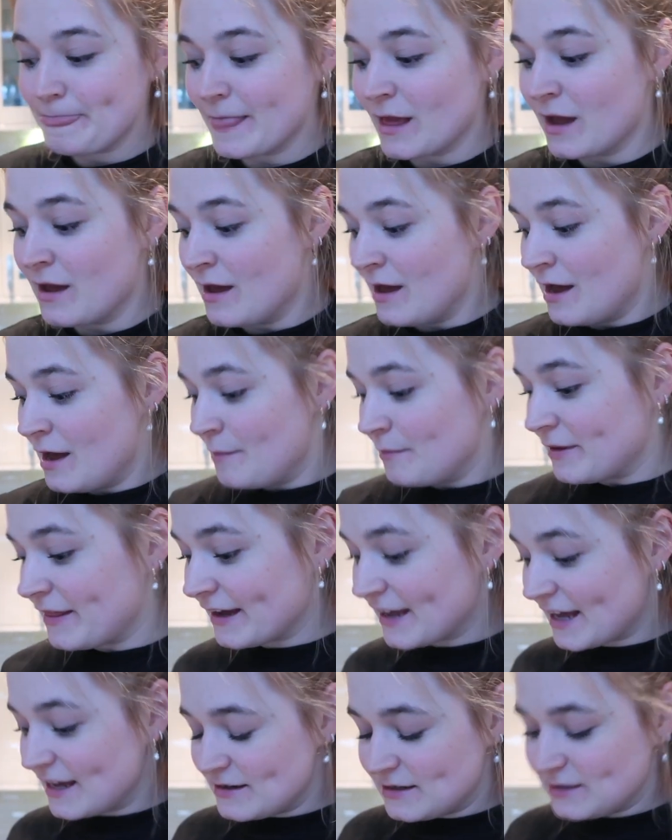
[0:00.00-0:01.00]
But
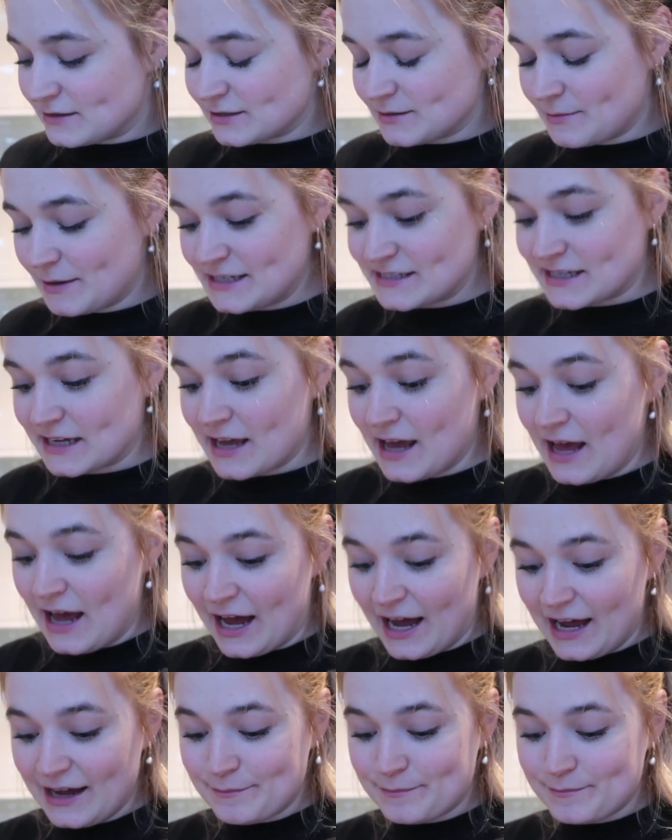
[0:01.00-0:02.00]
that cake looks amazing.
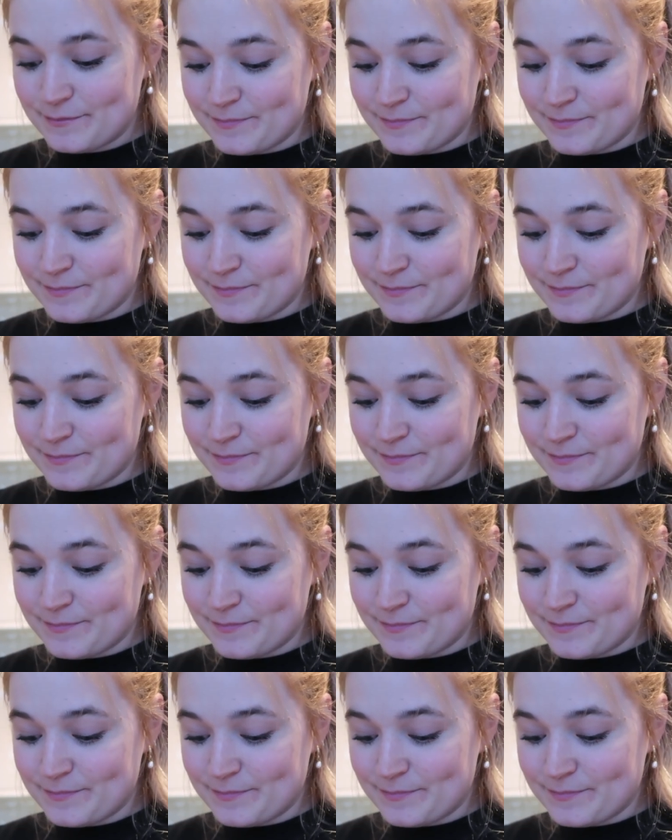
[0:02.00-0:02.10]
Uh,